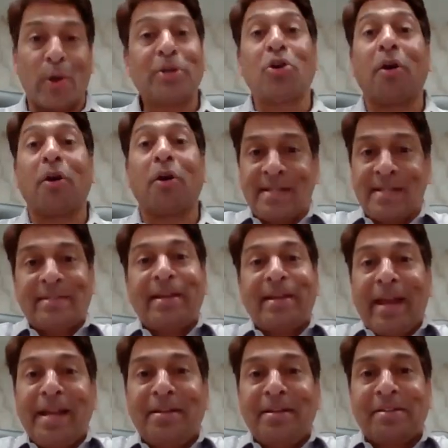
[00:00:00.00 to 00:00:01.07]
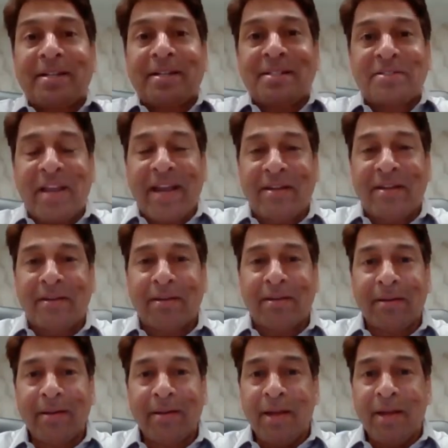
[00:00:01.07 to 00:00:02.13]
Quite obvious. Interstate,
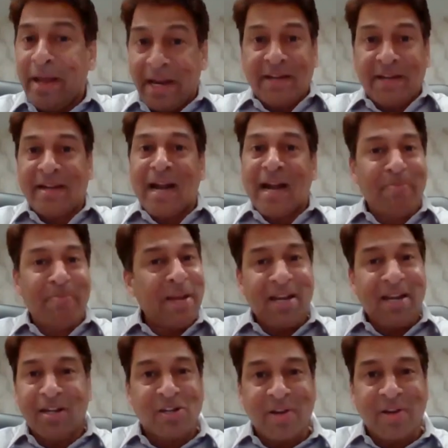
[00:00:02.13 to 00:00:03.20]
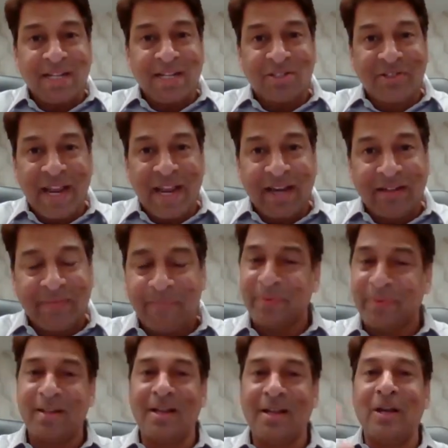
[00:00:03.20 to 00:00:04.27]
it can't be intrastate.
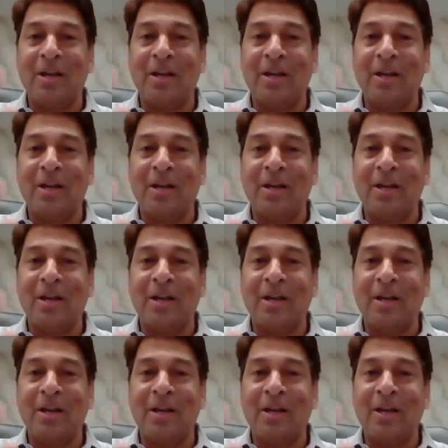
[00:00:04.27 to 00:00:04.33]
